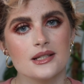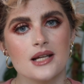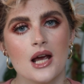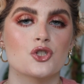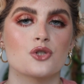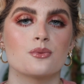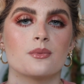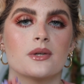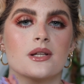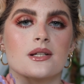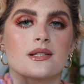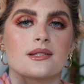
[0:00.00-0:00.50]

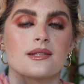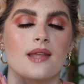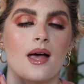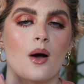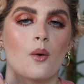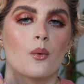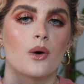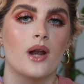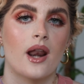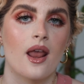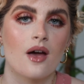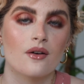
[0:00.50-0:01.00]
which means
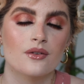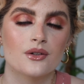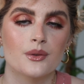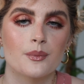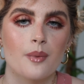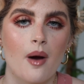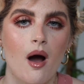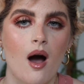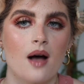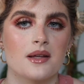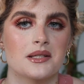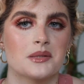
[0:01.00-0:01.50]
that whenever
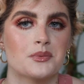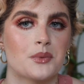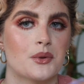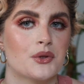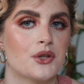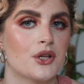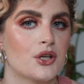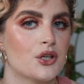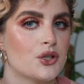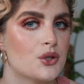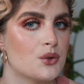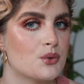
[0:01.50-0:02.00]
possible,
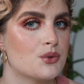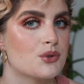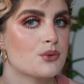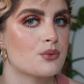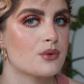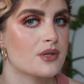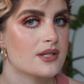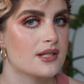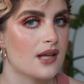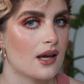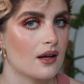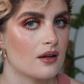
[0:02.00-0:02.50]
they use
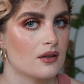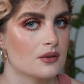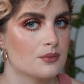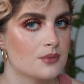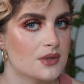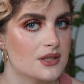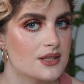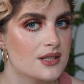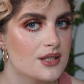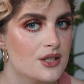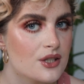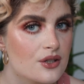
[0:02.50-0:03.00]
recycled
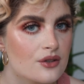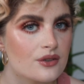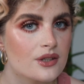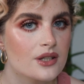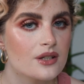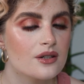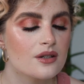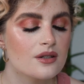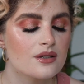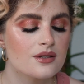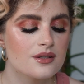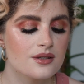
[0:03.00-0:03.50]

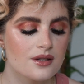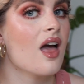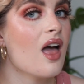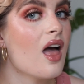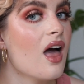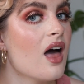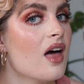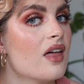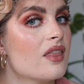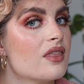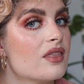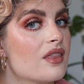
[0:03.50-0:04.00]
materials
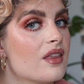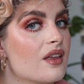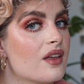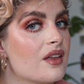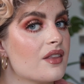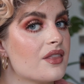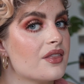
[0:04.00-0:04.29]
and